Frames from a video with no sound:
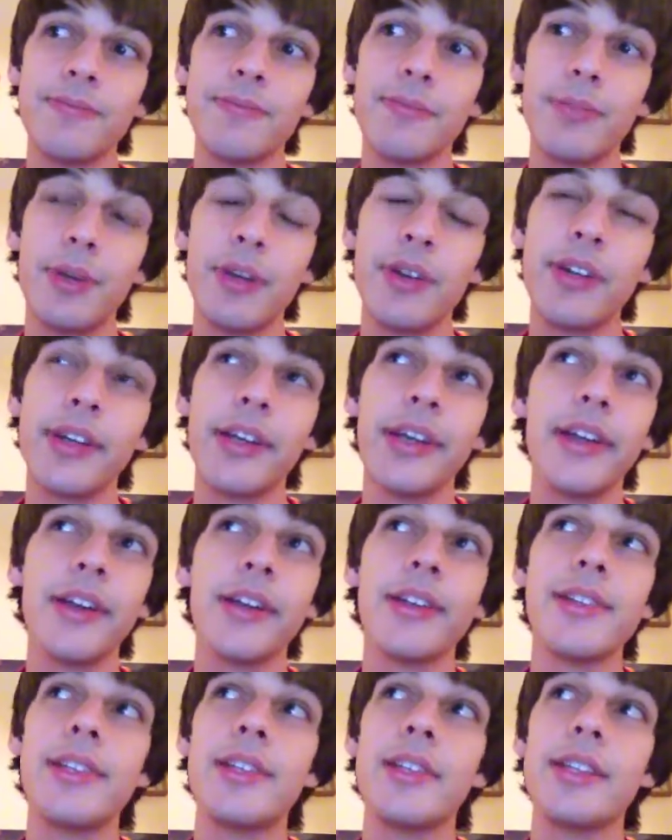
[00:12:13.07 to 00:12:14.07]
Pure
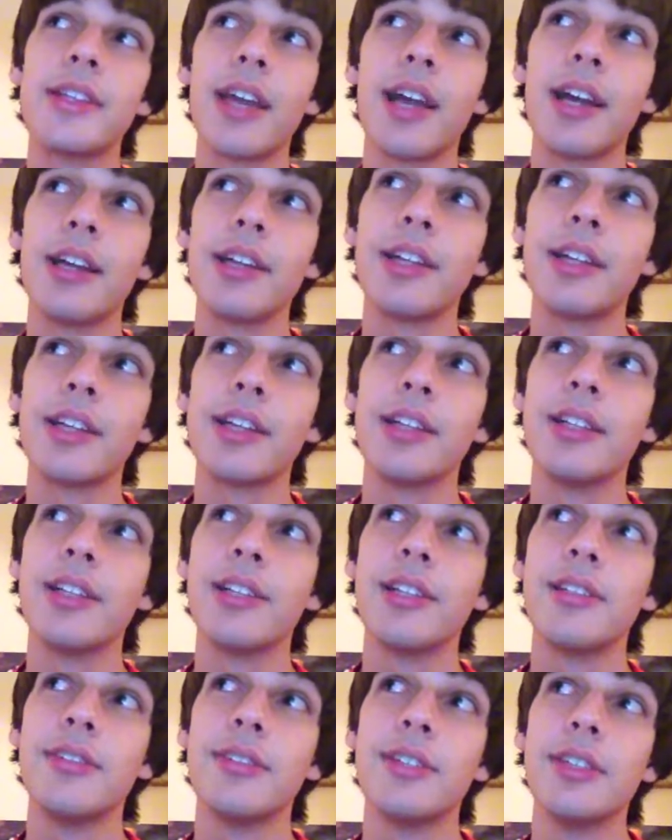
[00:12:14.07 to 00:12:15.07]
Geargias is kind of like a